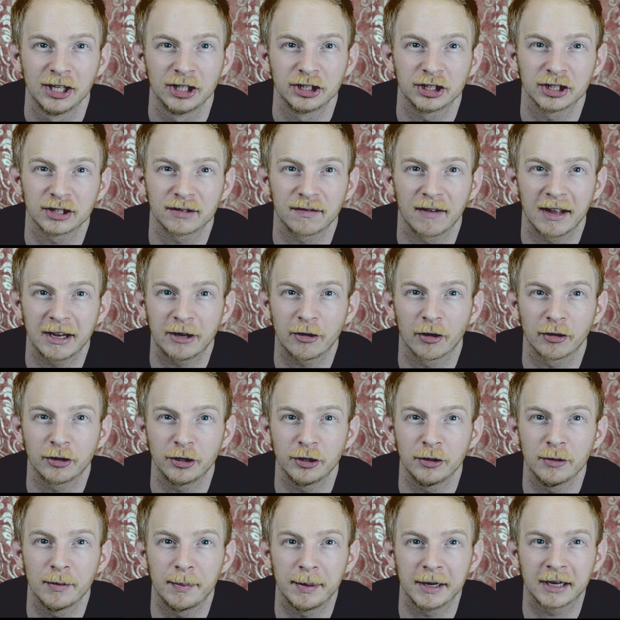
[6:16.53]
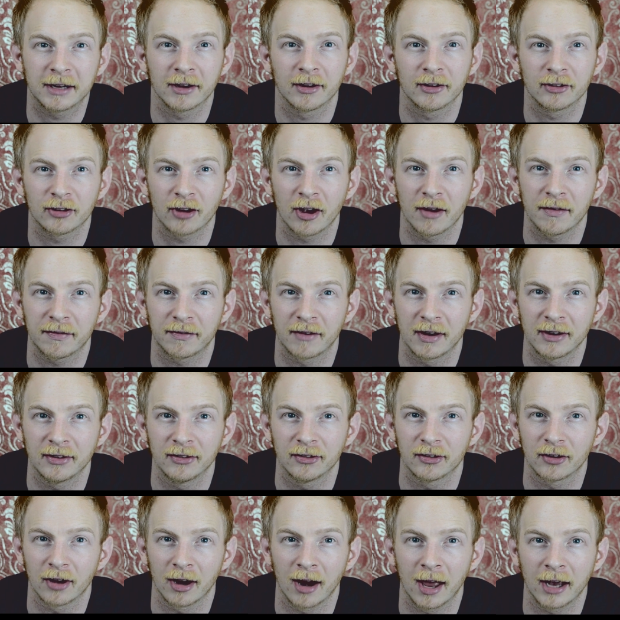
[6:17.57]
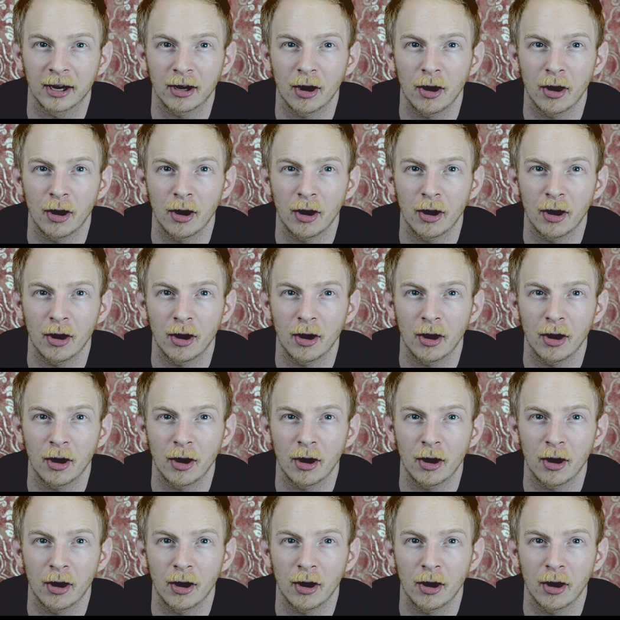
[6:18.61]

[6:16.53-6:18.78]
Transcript: just flake on you because her friends are like,